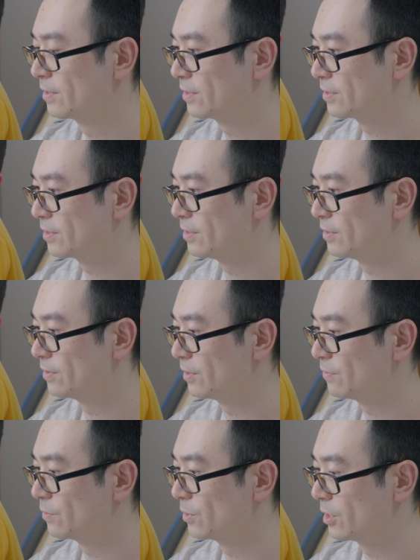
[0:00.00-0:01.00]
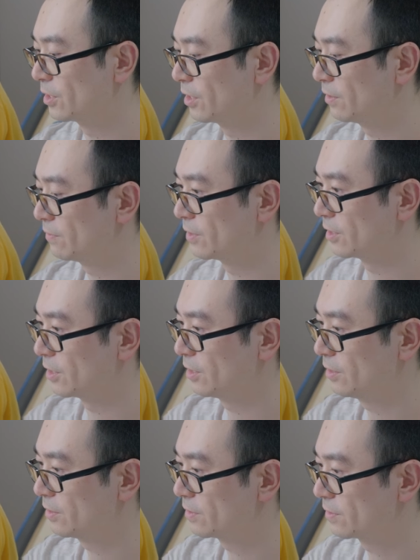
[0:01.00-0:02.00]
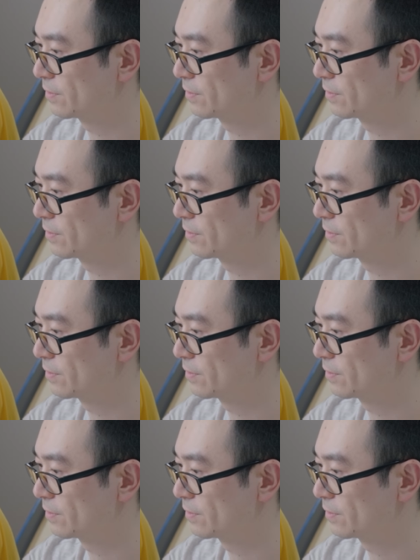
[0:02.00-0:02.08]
So if we have a link,